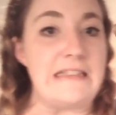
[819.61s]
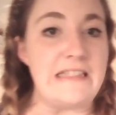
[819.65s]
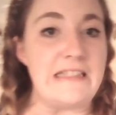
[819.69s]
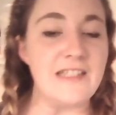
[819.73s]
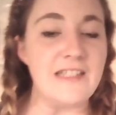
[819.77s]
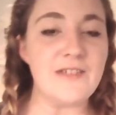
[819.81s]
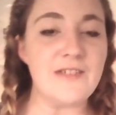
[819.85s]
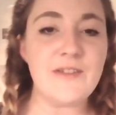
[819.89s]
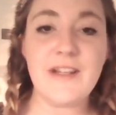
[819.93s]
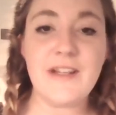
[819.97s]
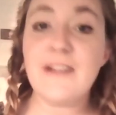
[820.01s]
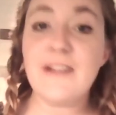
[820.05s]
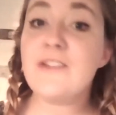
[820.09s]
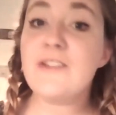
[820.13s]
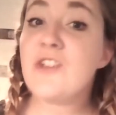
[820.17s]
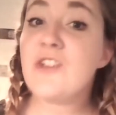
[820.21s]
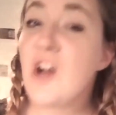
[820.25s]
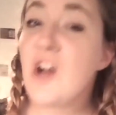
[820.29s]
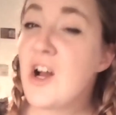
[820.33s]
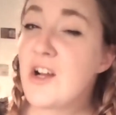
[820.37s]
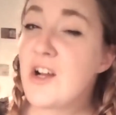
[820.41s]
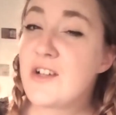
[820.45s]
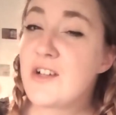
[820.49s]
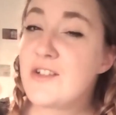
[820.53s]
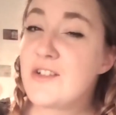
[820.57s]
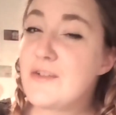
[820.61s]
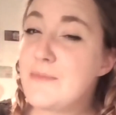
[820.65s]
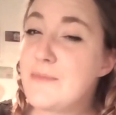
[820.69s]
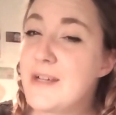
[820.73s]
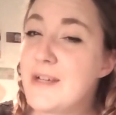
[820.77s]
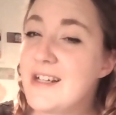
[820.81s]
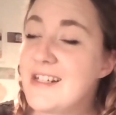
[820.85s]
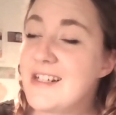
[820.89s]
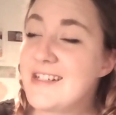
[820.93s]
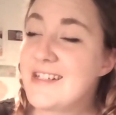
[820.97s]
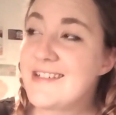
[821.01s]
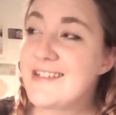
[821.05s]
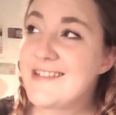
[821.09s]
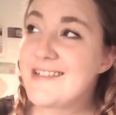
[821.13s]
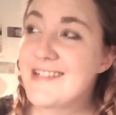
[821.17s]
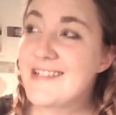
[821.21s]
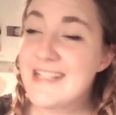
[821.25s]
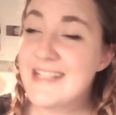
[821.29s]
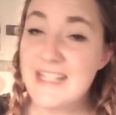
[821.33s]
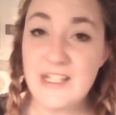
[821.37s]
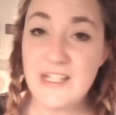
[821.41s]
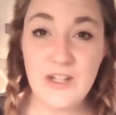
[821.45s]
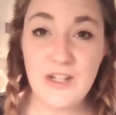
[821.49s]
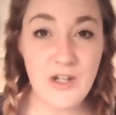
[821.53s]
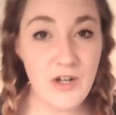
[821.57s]
You can talk too much
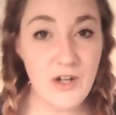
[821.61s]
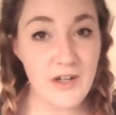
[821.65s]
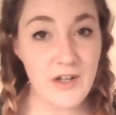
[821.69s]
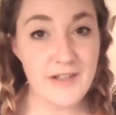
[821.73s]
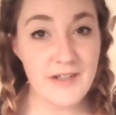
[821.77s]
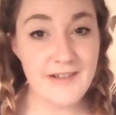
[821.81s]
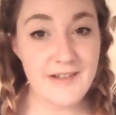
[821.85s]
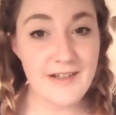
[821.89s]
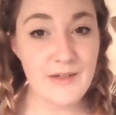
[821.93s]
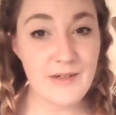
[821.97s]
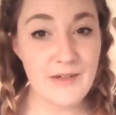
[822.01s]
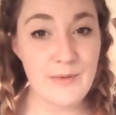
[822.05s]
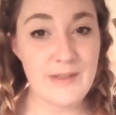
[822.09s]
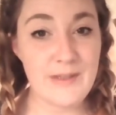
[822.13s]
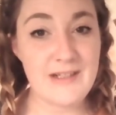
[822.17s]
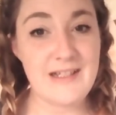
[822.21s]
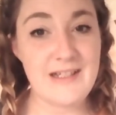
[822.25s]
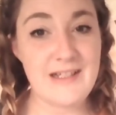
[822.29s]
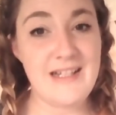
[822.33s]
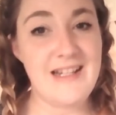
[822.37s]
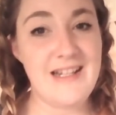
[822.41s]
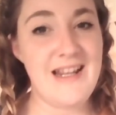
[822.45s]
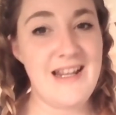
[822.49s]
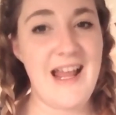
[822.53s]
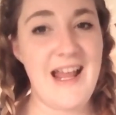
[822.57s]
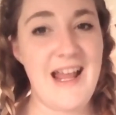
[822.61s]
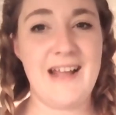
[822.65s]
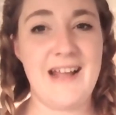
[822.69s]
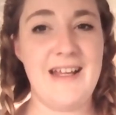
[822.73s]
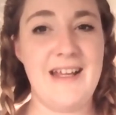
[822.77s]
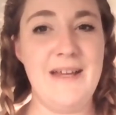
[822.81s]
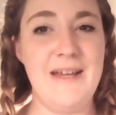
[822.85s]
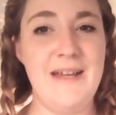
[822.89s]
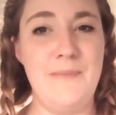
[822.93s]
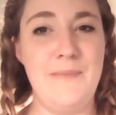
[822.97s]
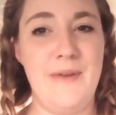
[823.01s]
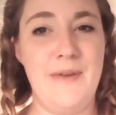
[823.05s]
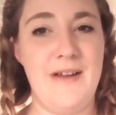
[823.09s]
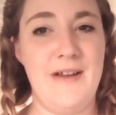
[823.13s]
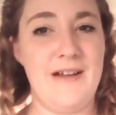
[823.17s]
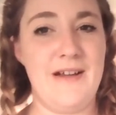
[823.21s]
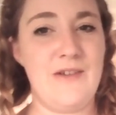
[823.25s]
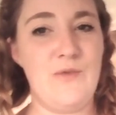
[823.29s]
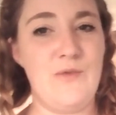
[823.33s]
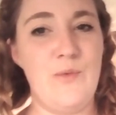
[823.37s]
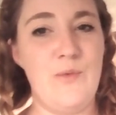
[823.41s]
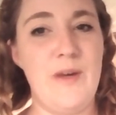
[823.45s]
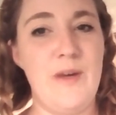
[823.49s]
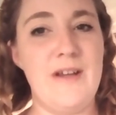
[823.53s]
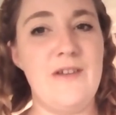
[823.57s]
and consequently lack impact
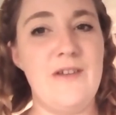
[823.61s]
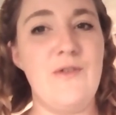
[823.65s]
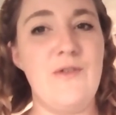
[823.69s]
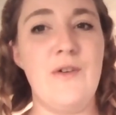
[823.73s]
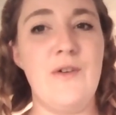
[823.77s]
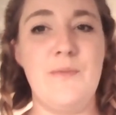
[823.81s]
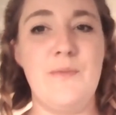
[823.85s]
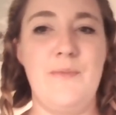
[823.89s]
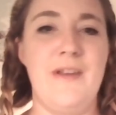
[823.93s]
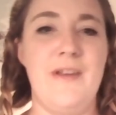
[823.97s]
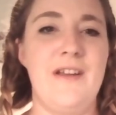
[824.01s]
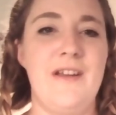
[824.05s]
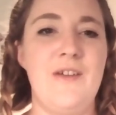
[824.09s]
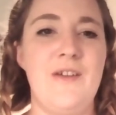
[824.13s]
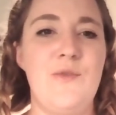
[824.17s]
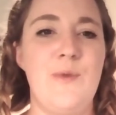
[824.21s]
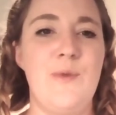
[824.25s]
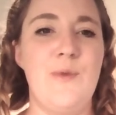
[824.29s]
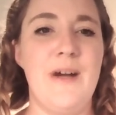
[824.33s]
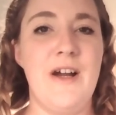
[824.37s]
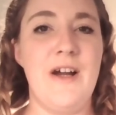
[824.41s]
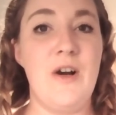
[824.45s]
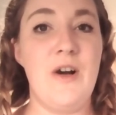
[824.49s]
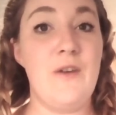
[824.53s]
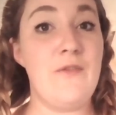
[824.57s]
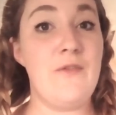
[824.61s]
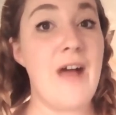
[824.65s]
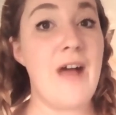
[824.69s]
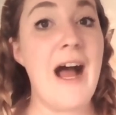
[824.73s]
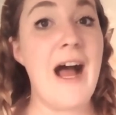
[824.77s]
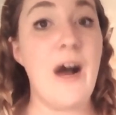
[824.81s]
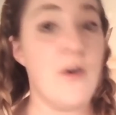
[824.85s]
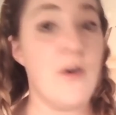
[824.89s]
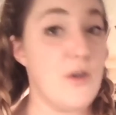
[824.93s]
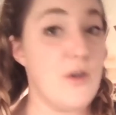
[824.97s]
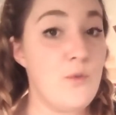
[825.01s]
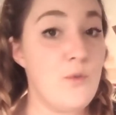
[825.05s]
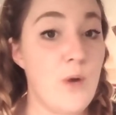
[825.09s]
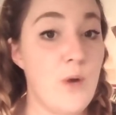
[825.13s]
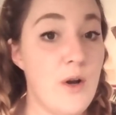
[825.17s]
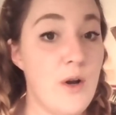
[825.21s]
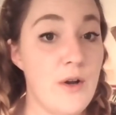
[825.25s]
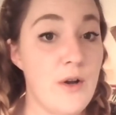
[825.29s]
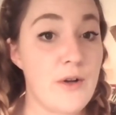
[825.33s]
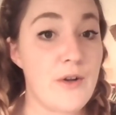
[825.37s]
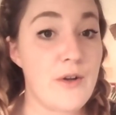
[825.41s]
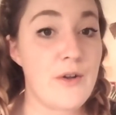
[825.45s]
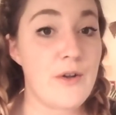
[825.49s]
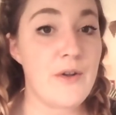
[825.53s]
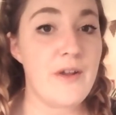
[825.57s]
when not being aware of how you
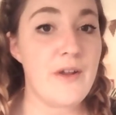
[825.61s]
work